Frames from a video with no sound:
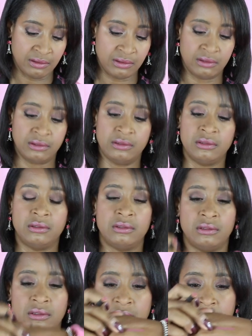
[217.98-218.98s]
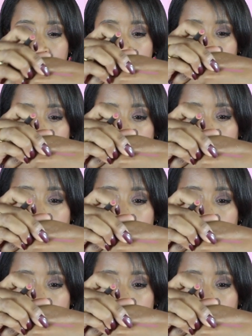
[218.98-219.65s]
(no one is talking)